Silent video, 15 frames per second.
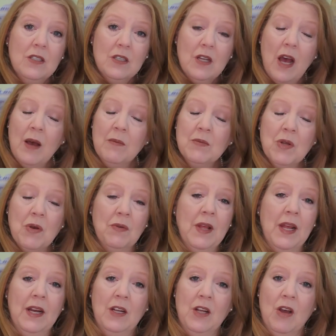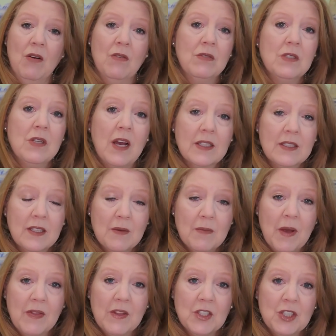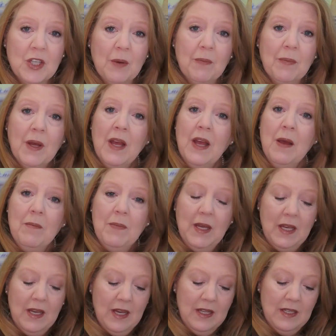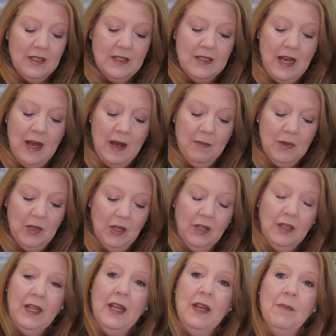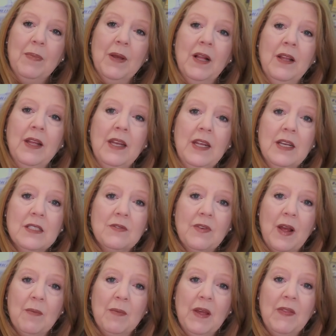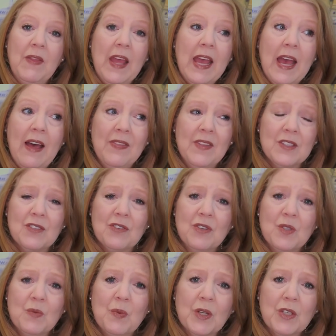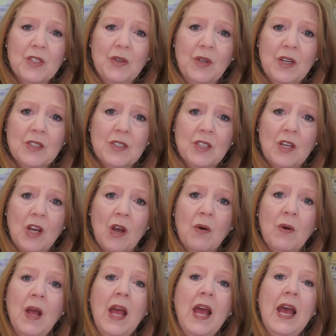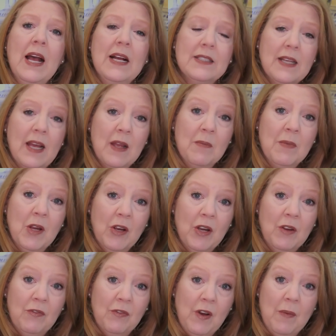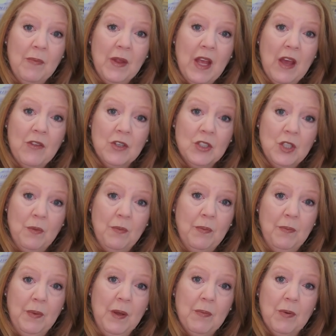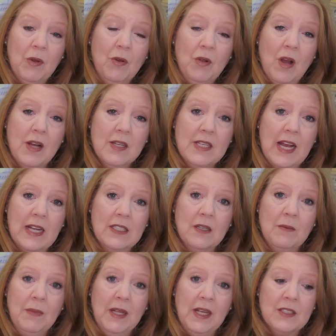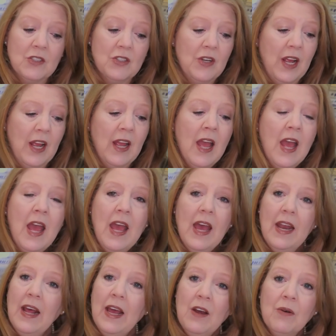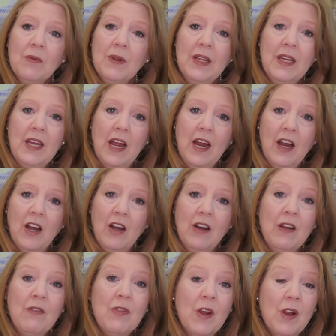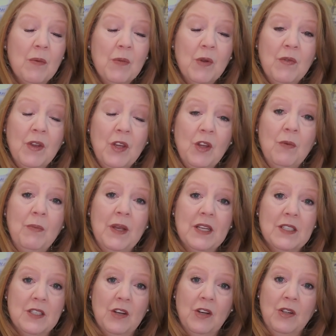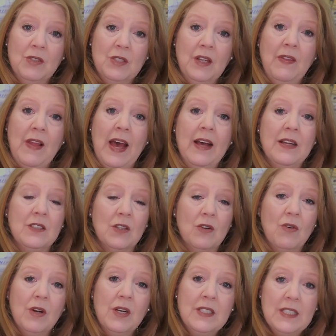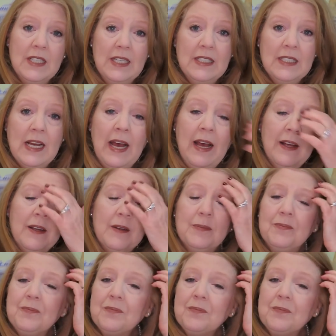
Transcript: don't let it go. Talk to them on the ship, because clearly Bill and his family, they had this cruise booked 2 years ago, as I am hearing from the other 2 people who contacted me yesterday. And I don't really care if they are moving you because they're using that as a quarantine deck